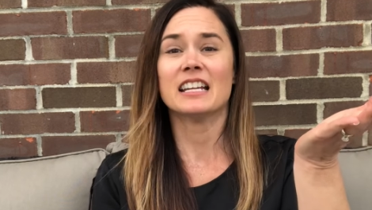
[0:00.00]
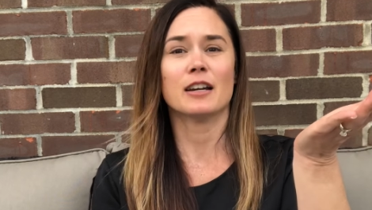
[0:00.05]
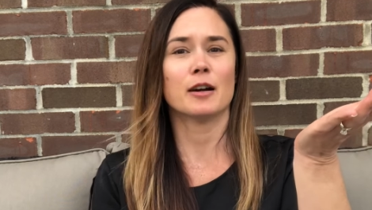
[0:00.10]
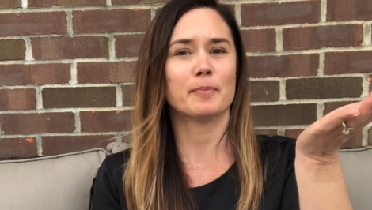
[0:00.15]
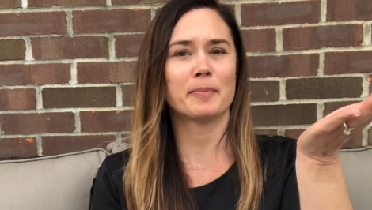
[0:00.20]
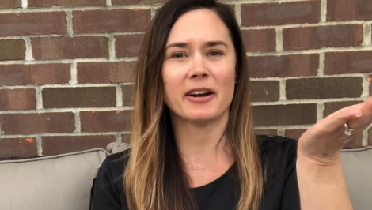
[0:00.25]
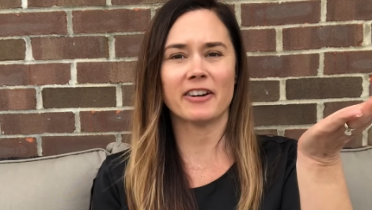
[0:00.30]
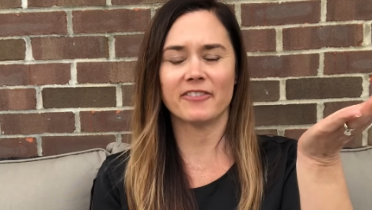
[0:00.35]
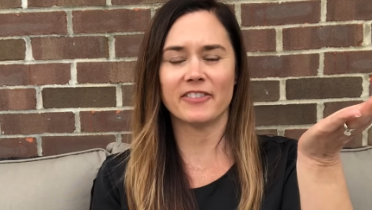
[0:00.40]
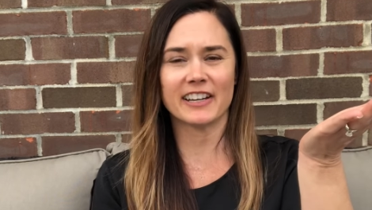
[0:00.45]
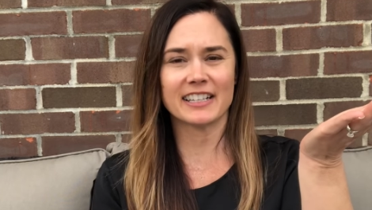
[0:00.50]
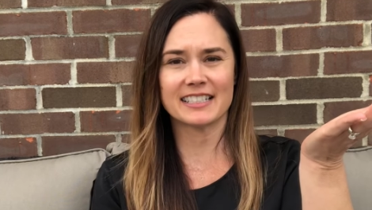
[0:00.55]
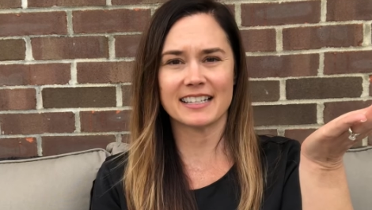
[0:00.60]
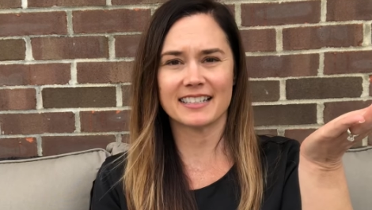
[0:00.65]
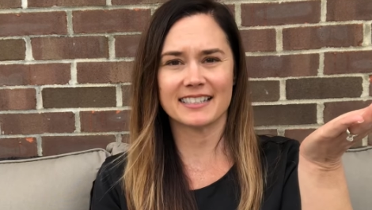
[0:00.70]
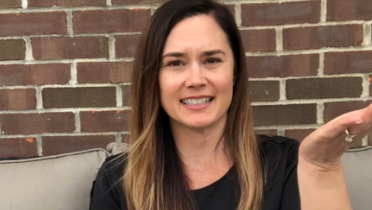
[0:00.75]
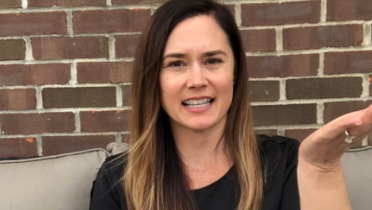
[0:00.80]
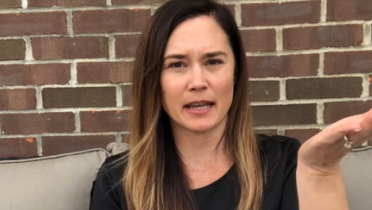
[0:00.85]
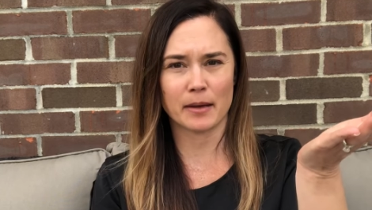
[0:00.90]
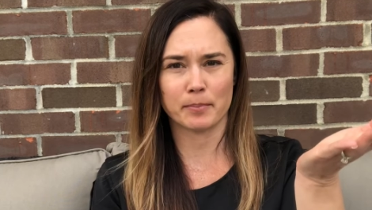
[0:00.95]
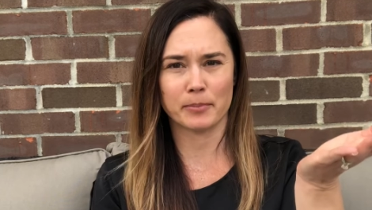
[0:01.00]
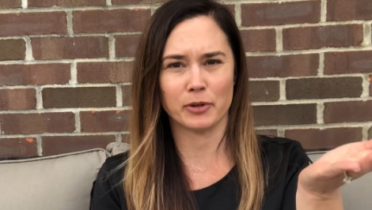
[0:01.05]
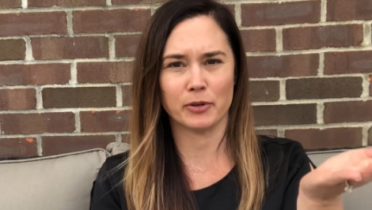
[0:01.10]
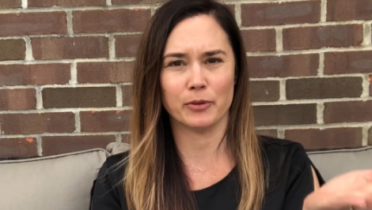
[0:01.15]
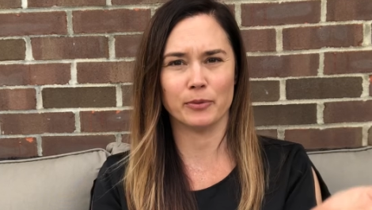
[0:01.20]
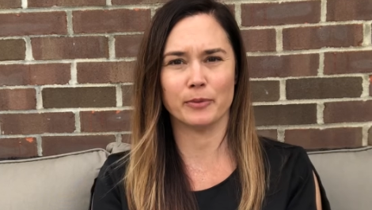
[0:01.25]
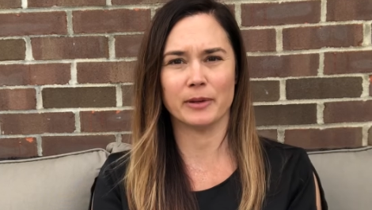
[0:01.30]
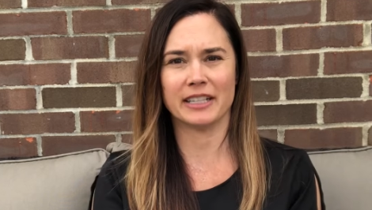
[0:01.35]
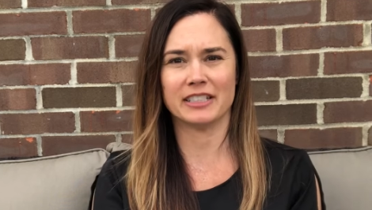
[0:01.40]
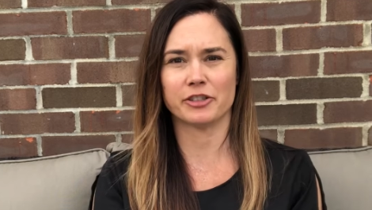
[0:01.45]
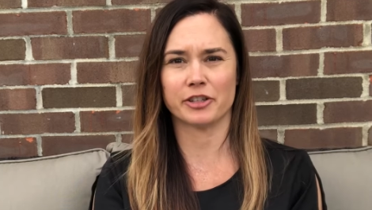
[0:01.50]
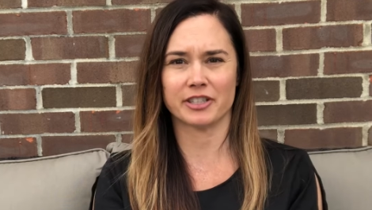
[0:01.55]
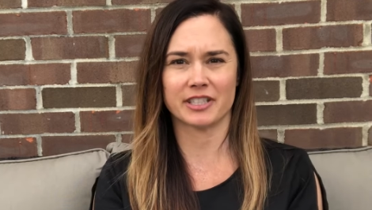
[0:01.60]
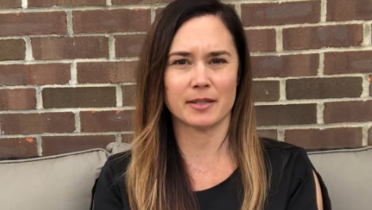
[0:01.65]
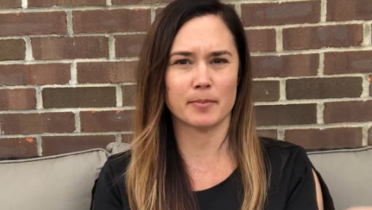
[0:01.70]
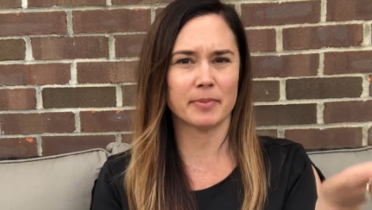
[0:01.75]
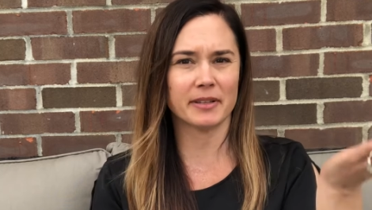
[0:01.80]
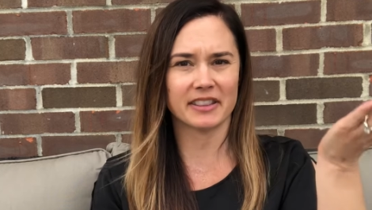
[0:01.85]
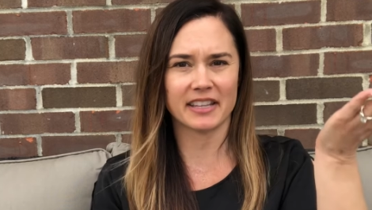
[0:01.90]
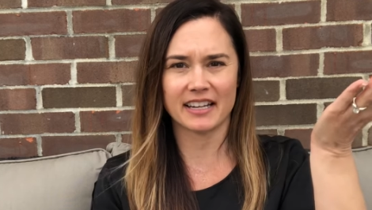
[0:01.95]
a perfect example: when your
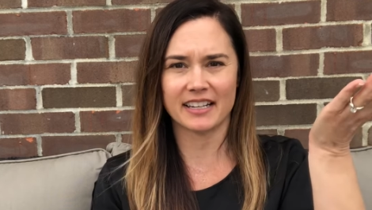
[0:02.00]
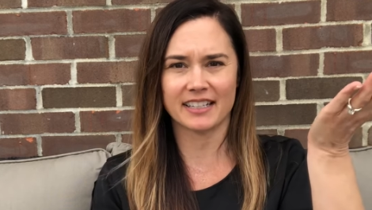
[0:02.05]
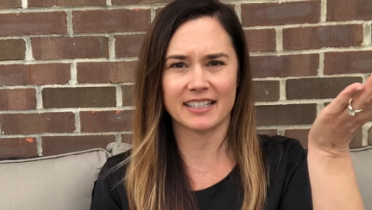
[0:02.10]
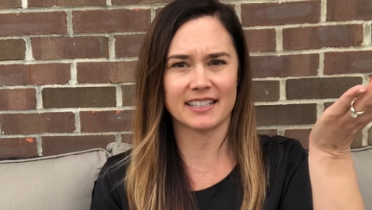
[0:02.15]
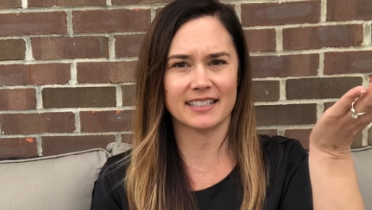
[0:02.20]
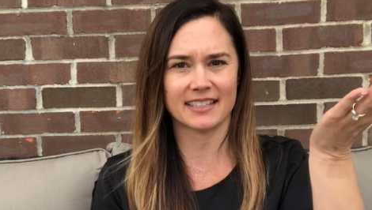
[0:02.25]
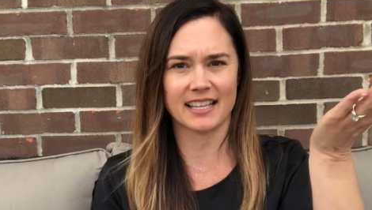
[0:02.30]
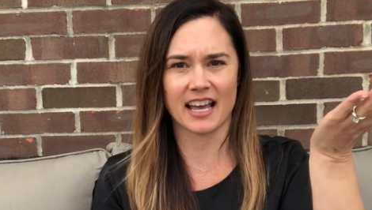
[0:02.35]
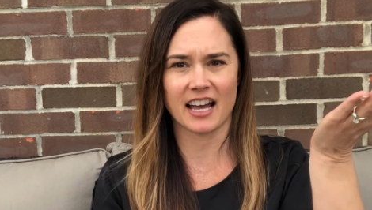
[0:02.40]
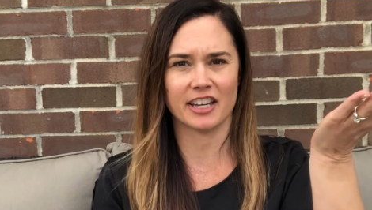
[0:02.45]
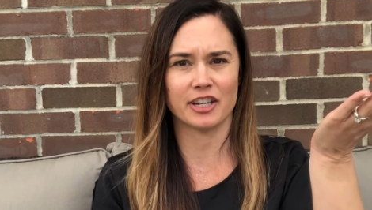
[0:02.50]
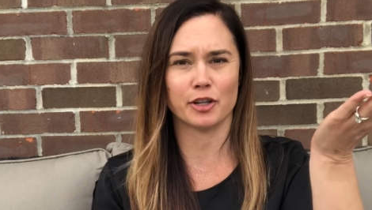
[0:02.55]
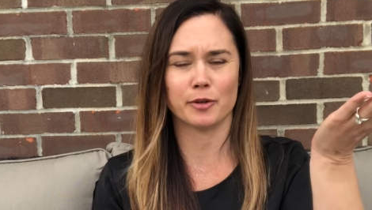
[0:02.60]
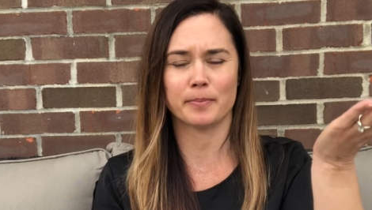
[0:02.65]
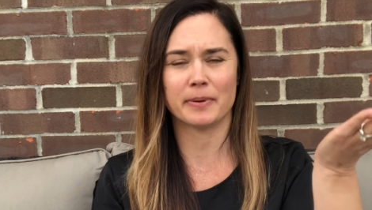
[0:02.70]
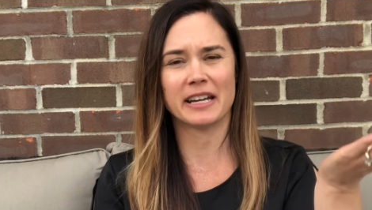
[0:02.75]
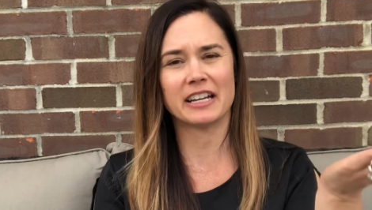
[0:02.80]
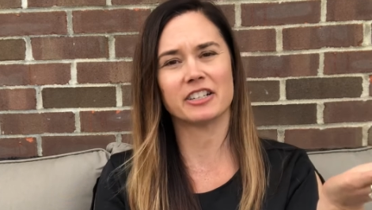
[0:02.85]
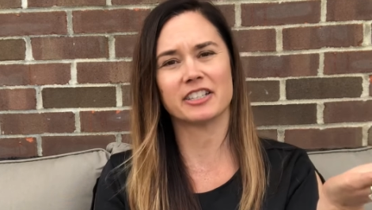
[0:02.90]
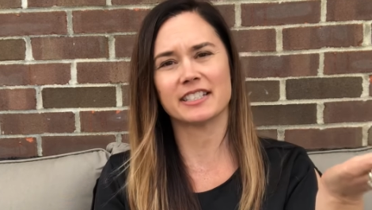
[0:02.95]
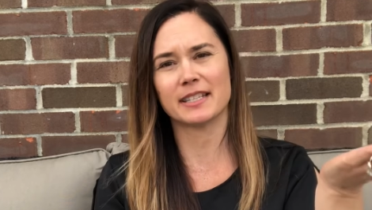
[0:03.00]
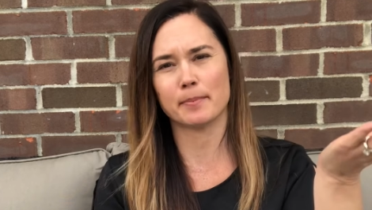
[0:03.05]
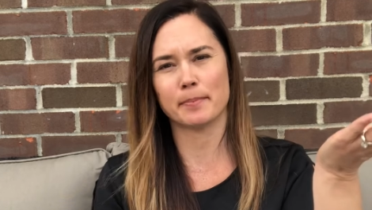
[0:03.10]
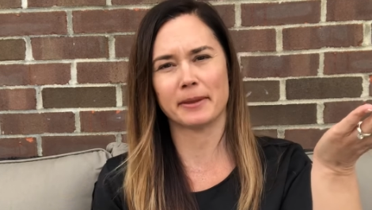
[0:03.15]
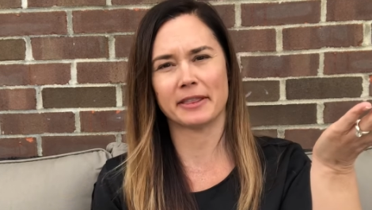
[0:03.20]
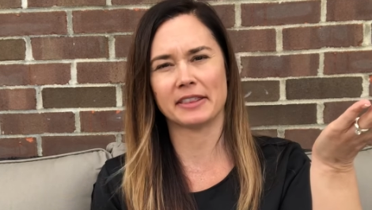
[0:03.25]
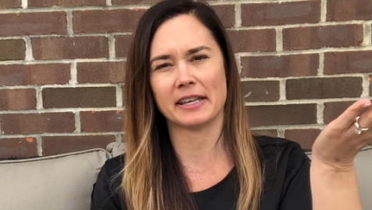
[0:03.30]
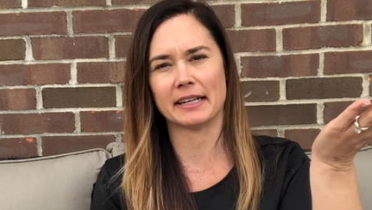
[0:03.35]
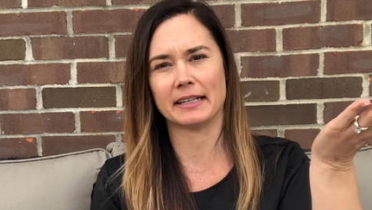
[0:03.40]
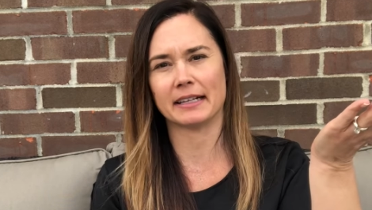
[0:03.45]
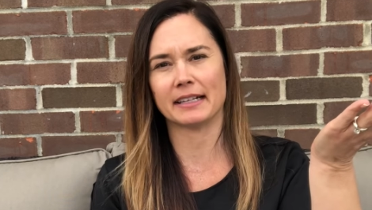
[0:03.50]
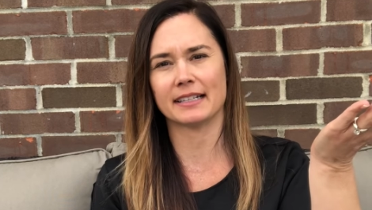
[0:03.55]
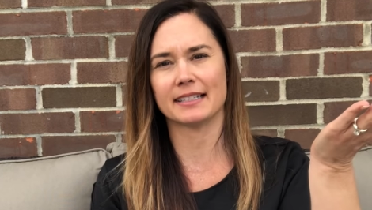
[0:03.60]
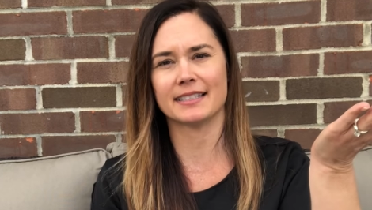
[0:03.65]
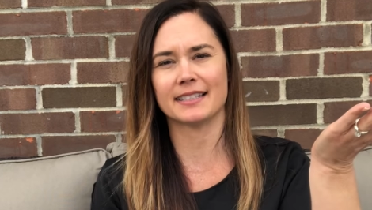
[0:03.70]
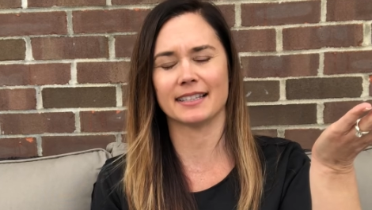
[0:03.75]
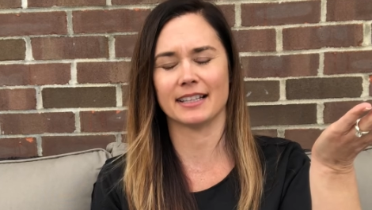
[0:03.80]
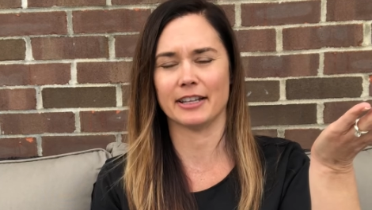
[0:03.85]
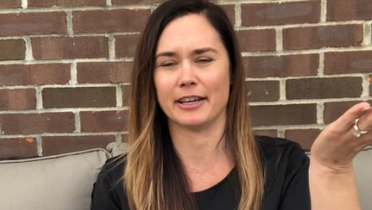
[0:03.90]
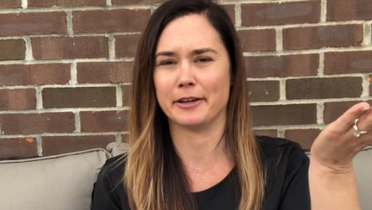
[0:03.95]
sympathetic is high, your parasympathetic
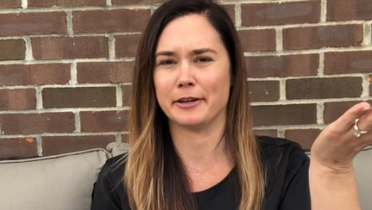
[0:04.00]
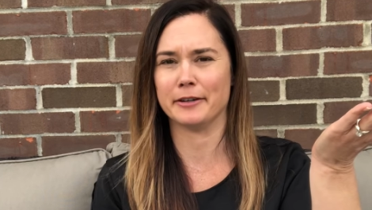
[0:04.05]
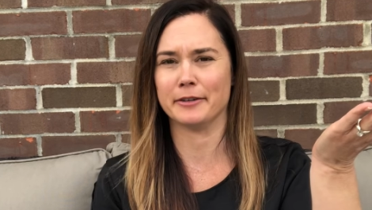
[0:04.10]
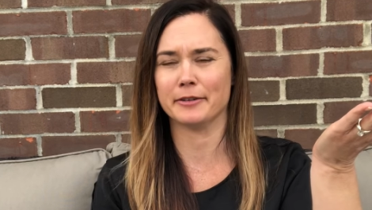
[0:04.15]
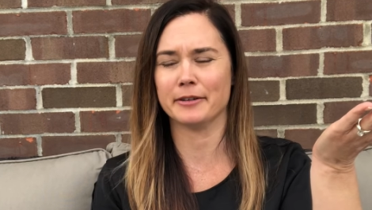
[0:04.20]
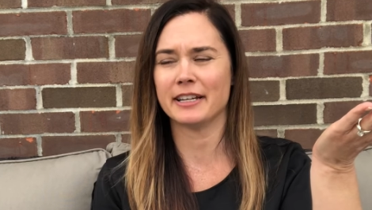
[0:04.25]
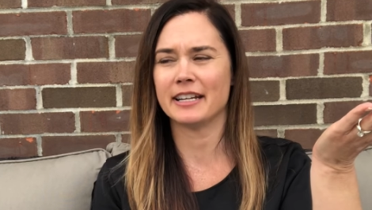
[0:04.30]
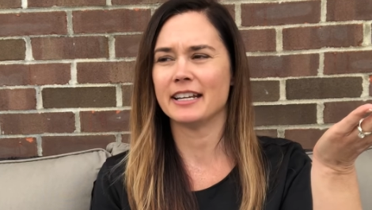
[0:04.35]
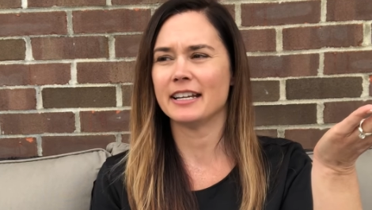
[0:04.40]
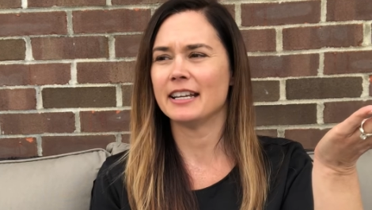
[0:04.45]
is low.